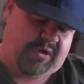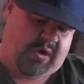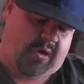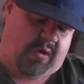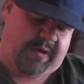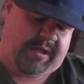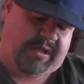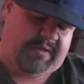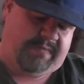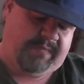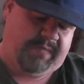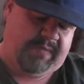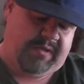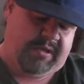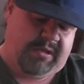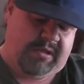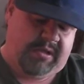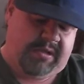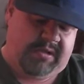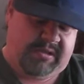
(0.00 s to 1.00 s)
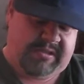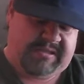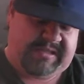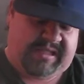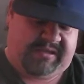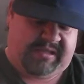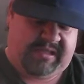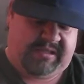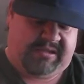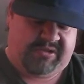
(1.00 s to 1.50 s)
going because
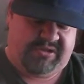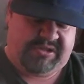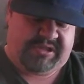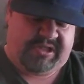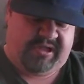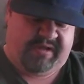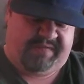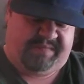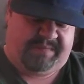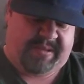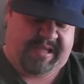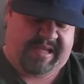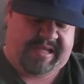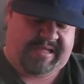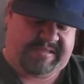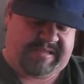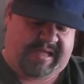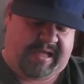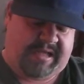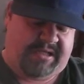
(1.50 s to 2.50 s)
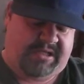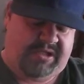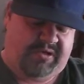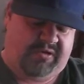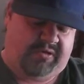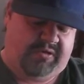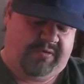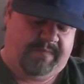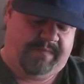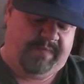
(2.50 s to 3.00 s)
I think there's enough paint on
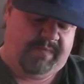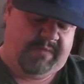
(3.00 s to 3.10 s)
here.